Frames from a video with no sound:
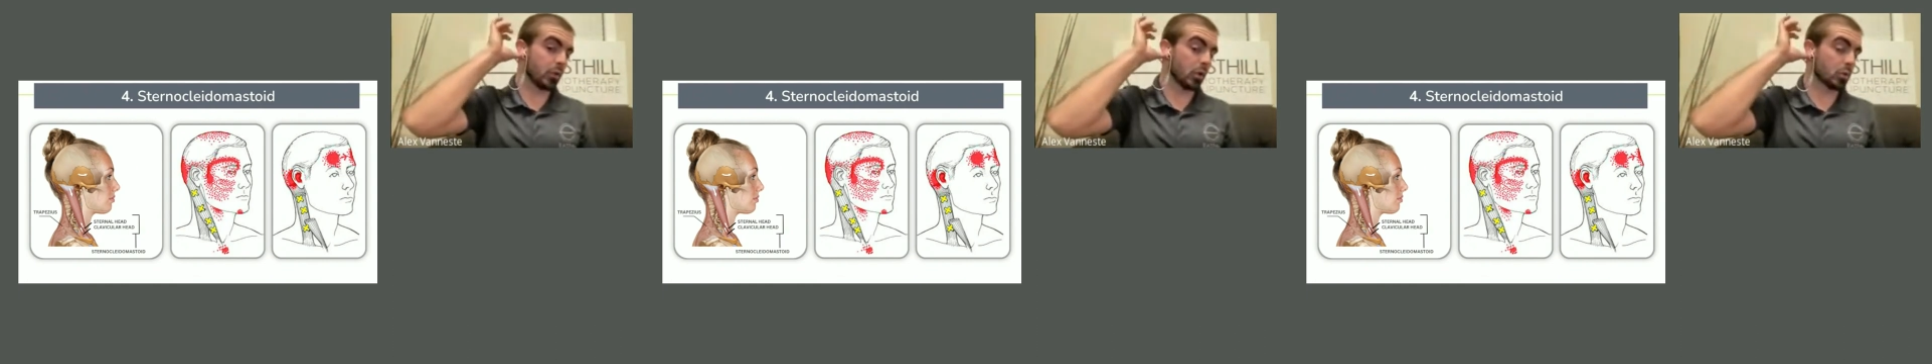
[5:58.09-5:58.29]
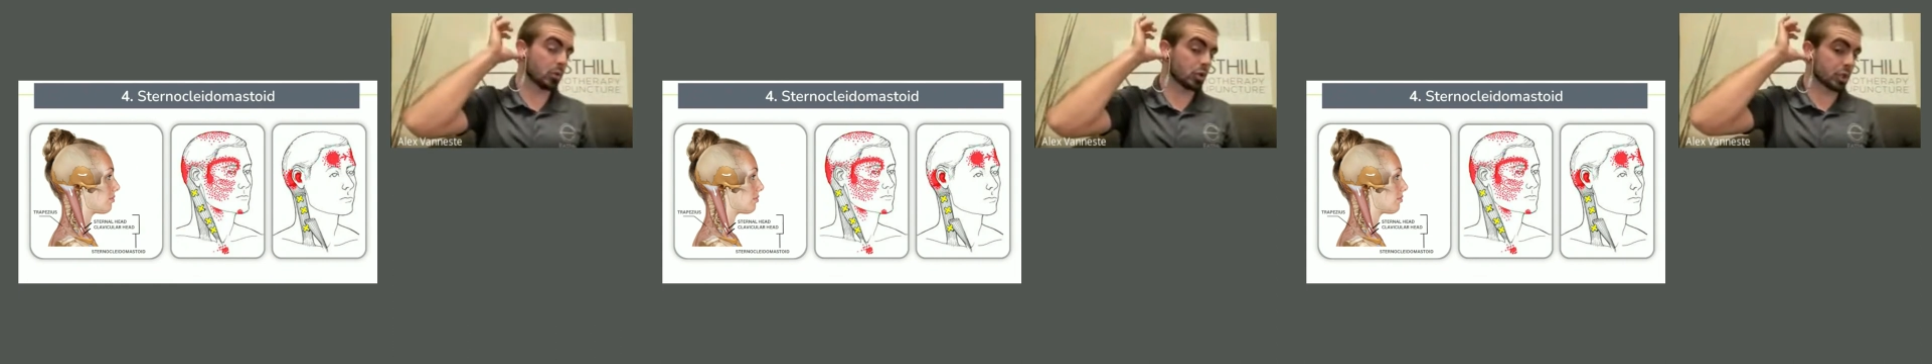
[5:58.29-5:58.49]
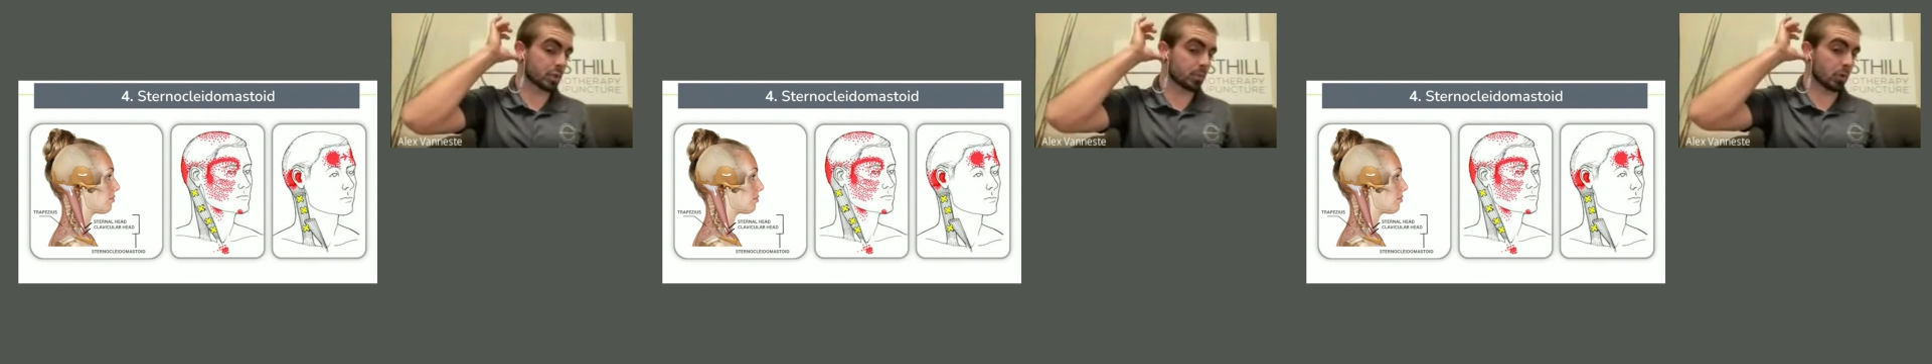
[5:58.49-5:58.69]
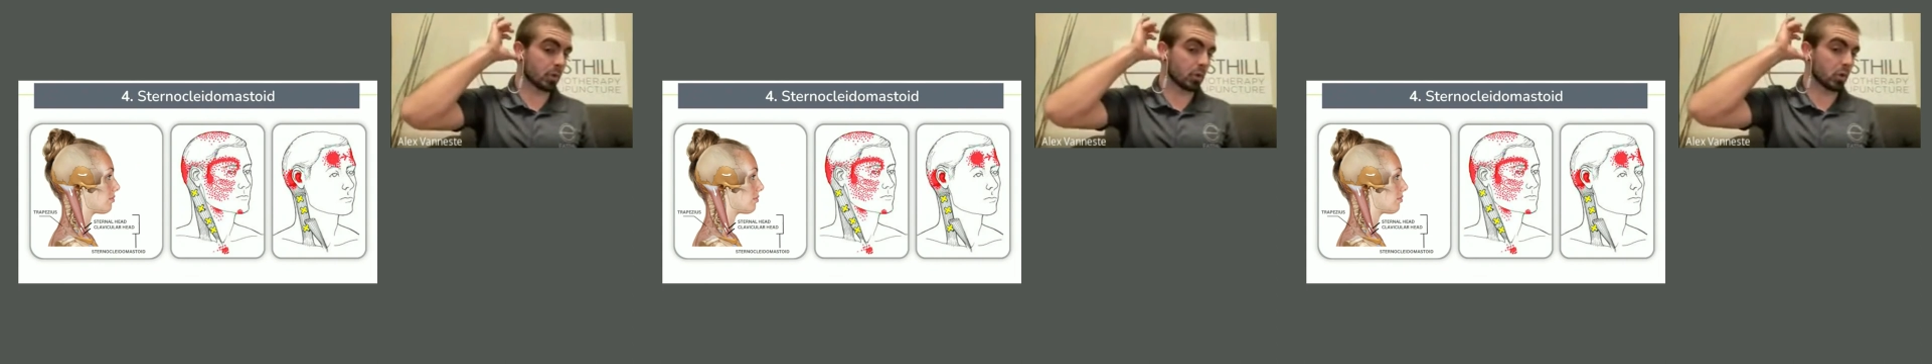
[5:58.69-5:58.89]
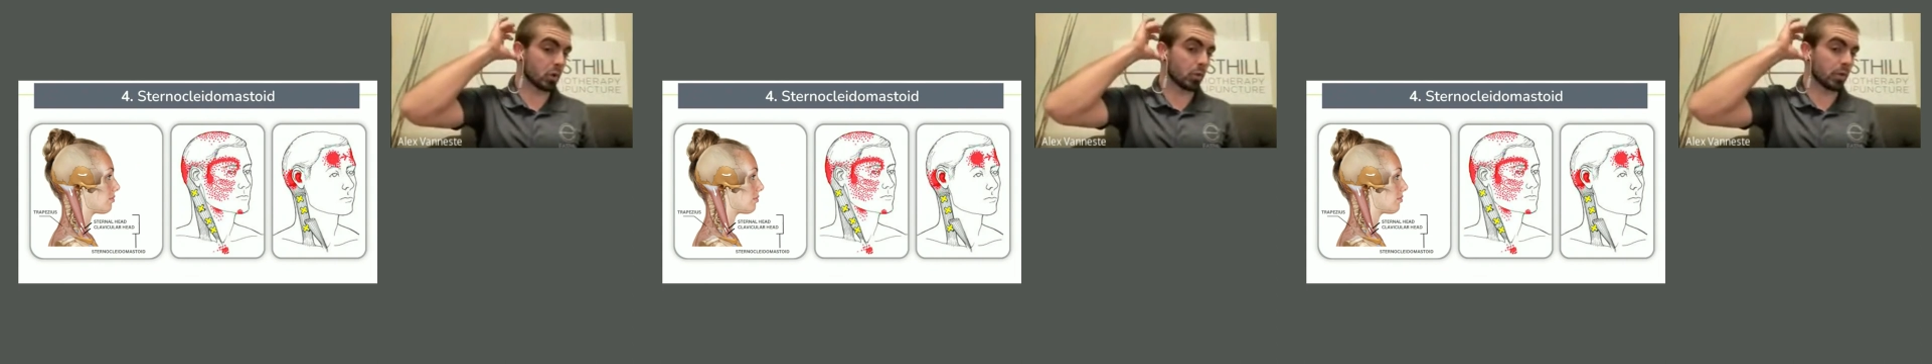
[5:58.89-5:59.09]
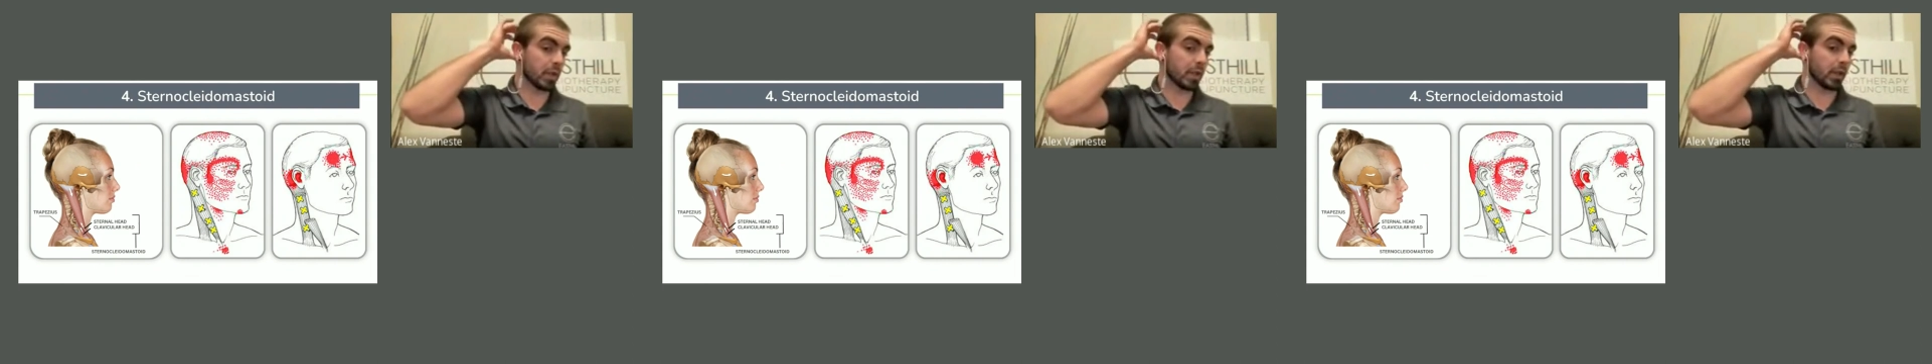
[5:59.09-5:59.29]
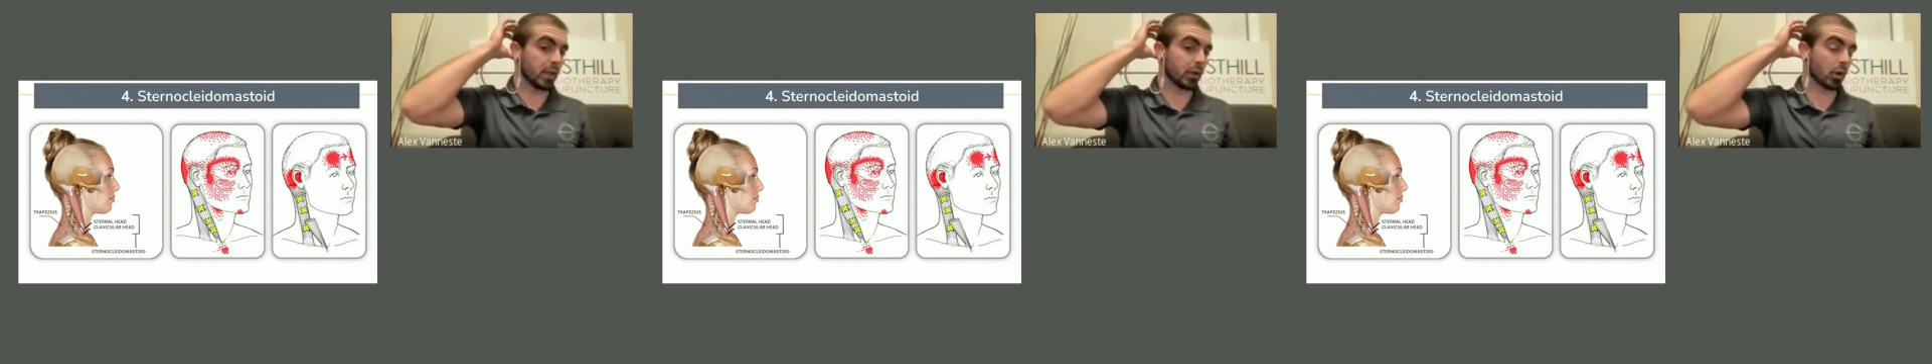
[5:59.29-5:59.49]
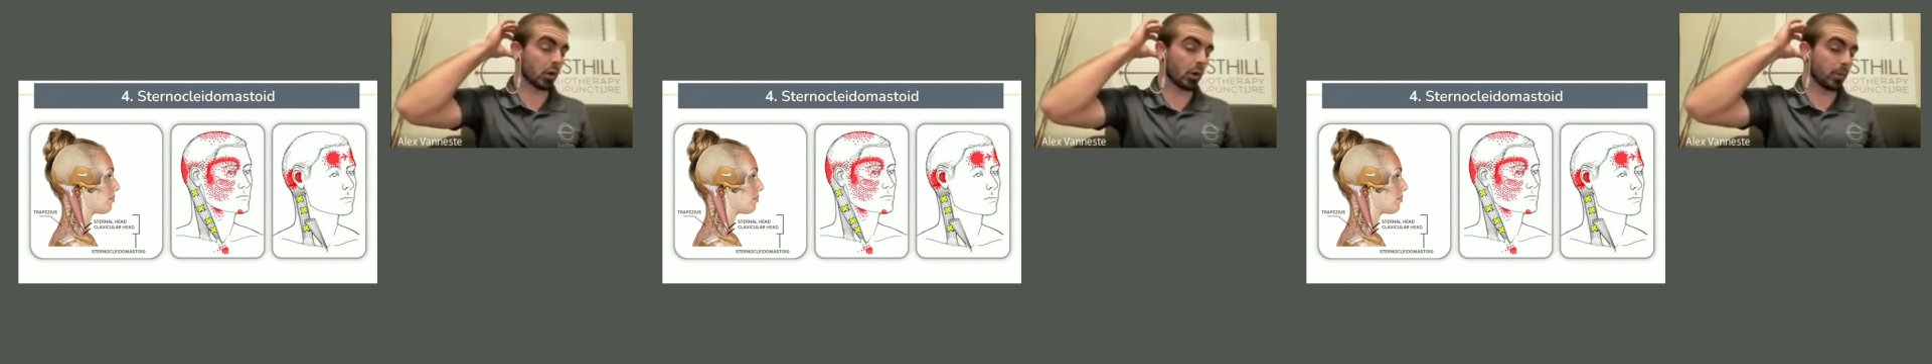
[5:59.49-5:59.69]
go just below the
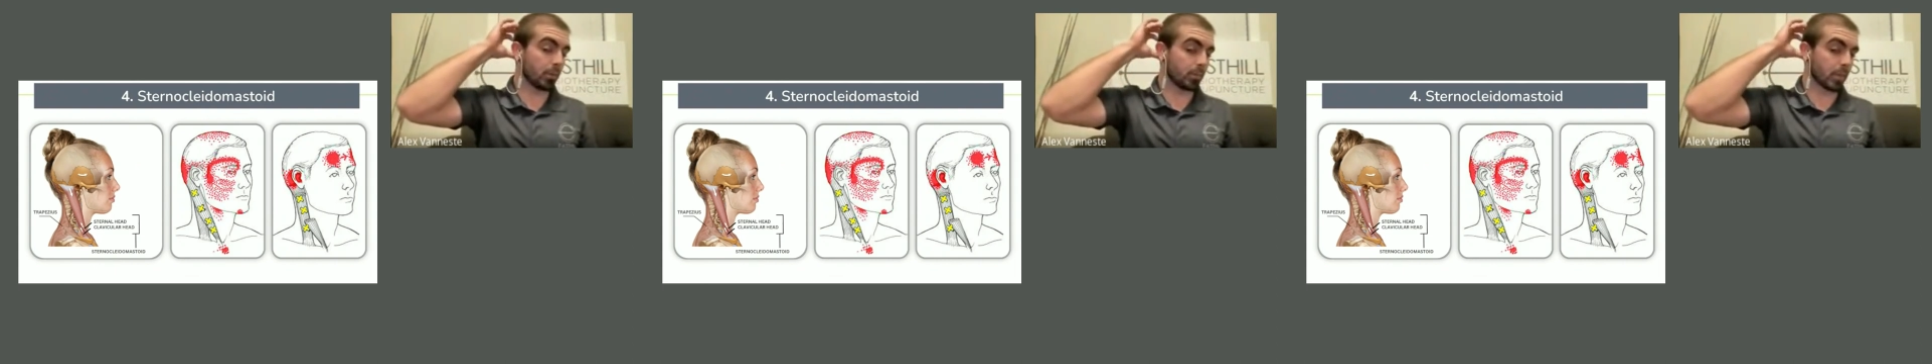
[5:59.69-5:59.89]
ear,